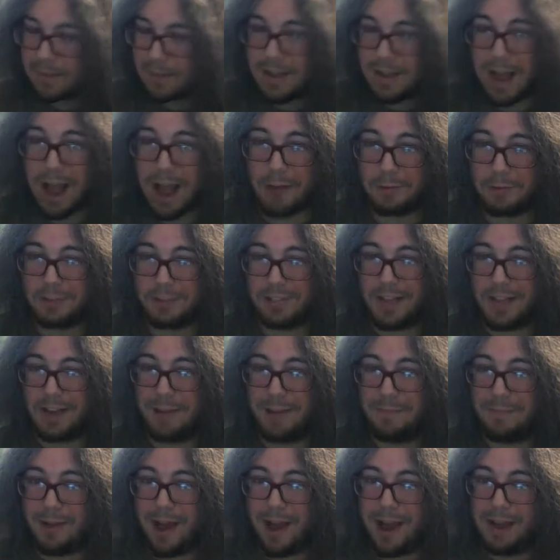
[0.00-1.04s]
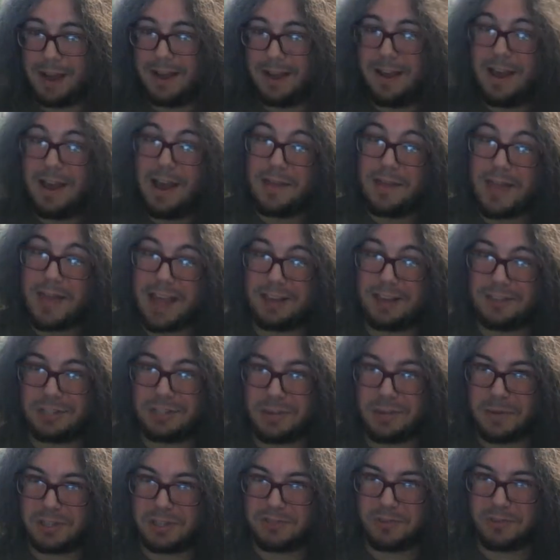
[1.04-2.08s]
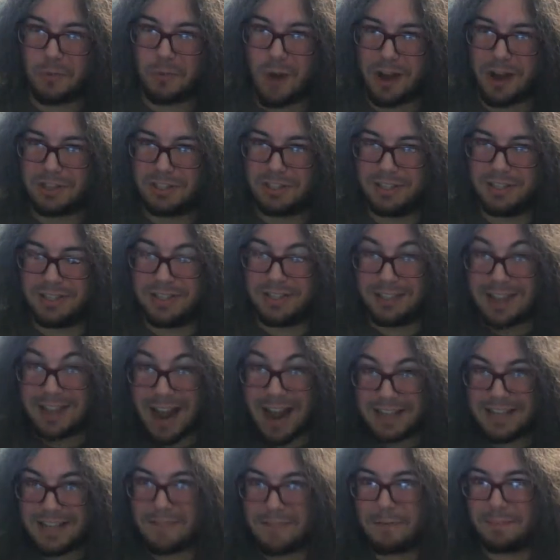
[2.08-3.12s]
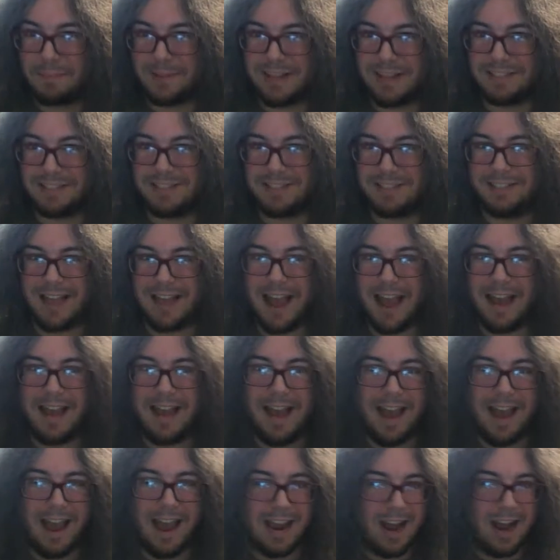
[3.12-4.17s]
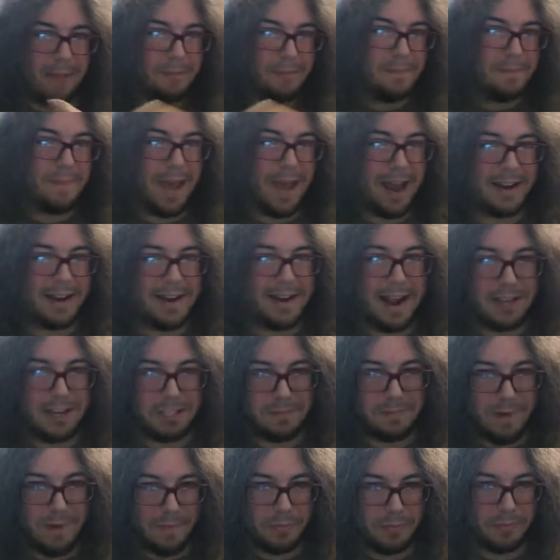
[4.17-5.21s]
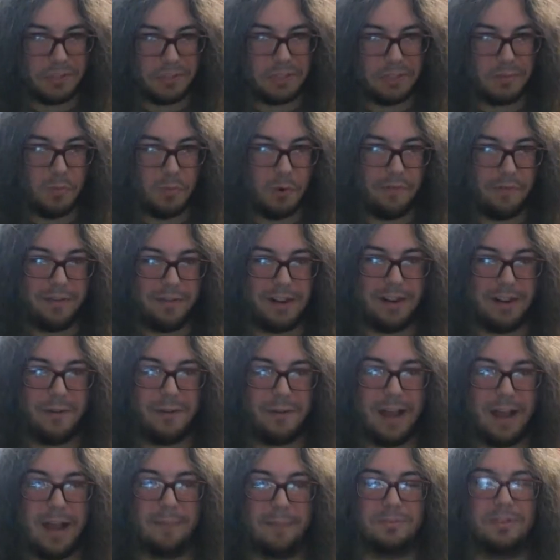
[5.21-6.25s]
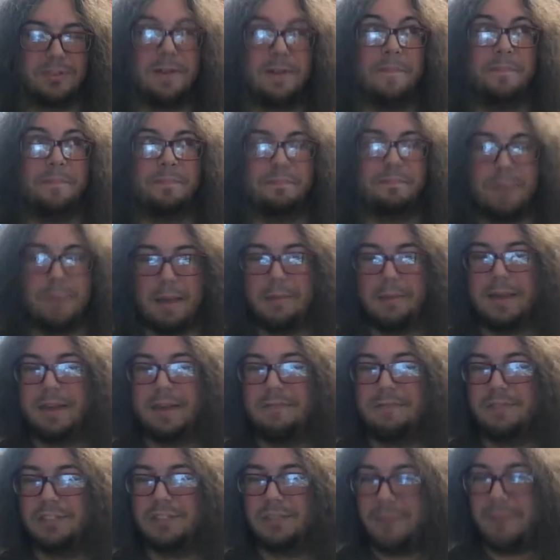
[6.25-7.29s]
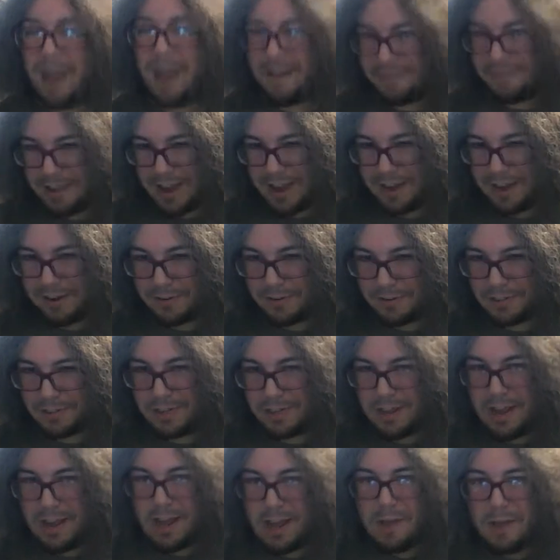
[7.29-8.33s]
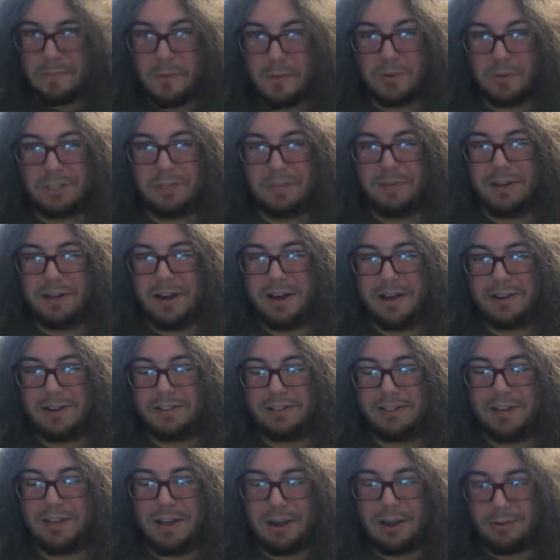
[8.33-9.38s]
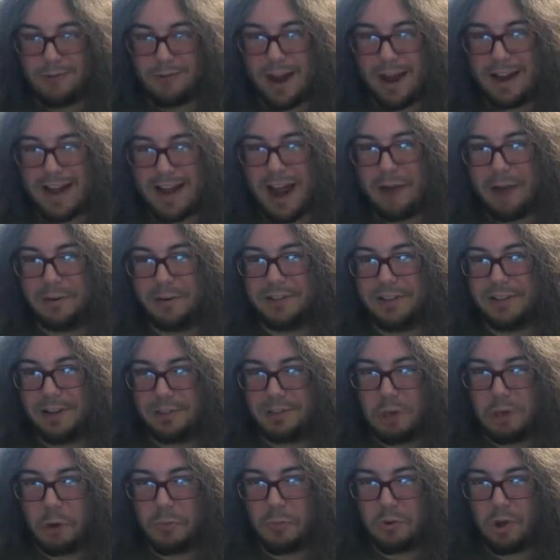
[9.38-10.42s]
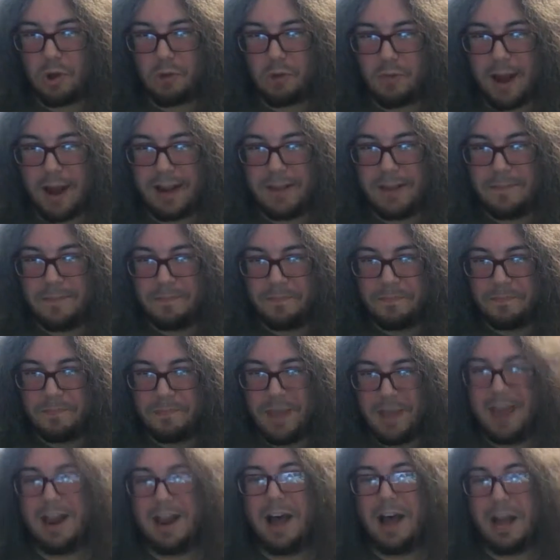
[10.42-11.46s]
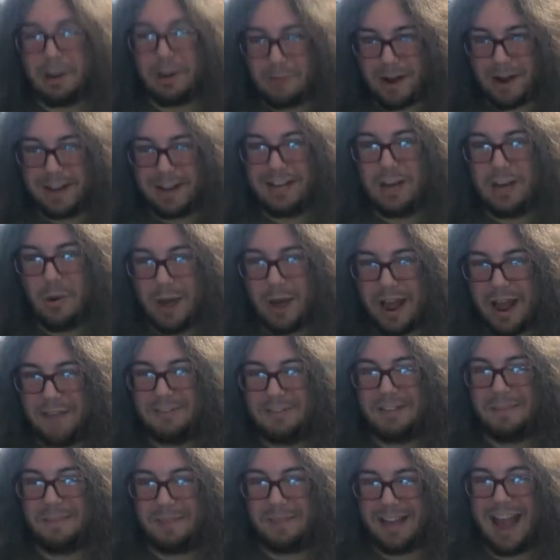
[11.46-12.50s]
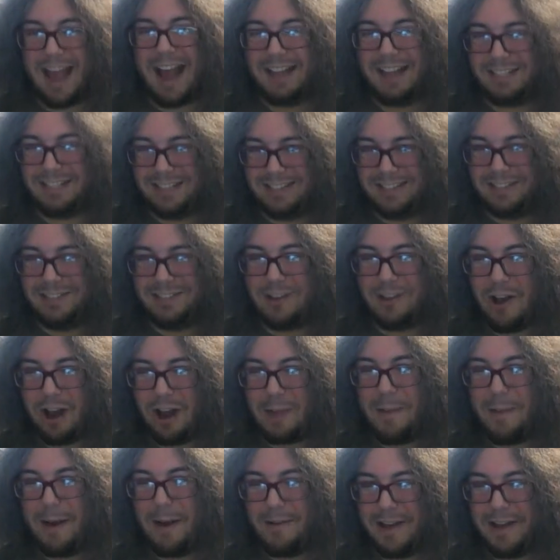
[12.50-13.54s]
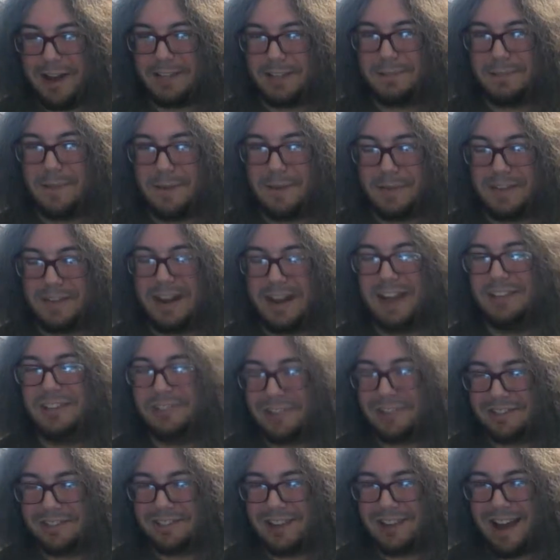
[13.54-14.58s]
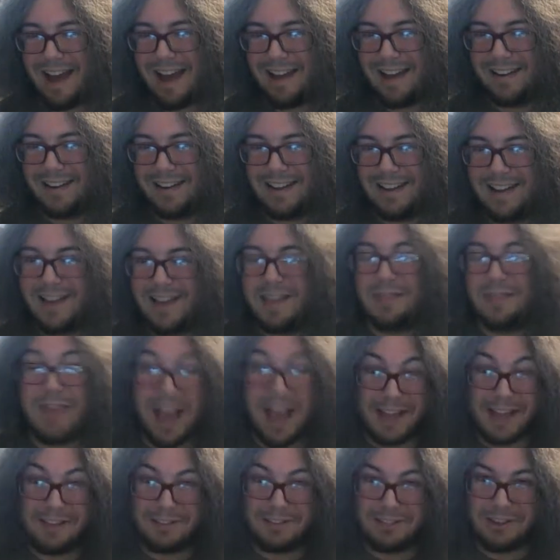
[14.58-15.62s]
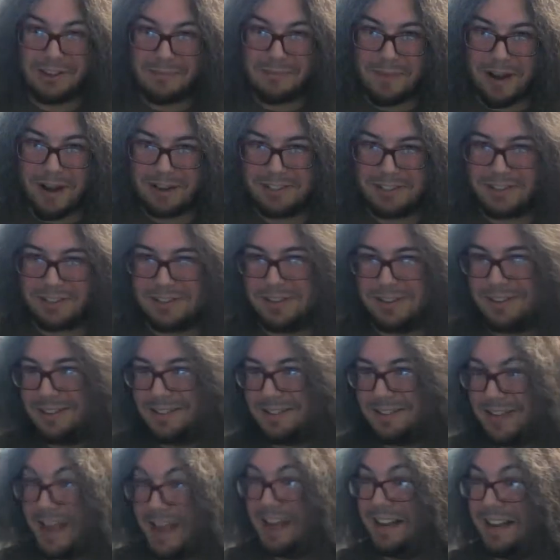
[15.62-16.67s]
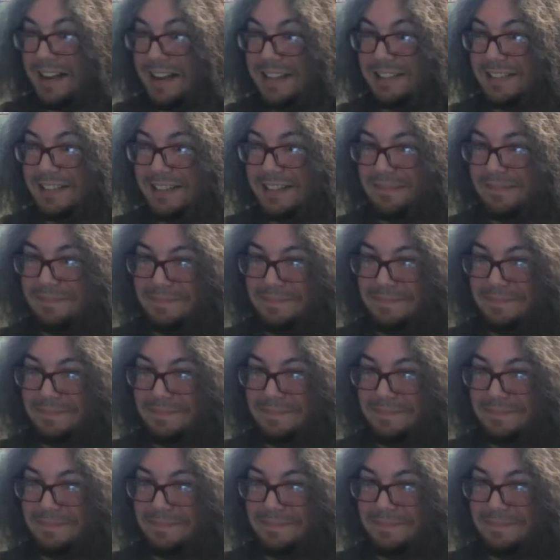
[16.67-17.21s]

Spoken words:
I will say goodbye. Thank you so much for watching. Guys, have a pleasant day, and I'll be back next month with some more video games. Maybe even some heavy hitters. Mostly because right now it's October already, and I already know I have something excellent to talk about next month that I just got. Thank you so much. Take it easy.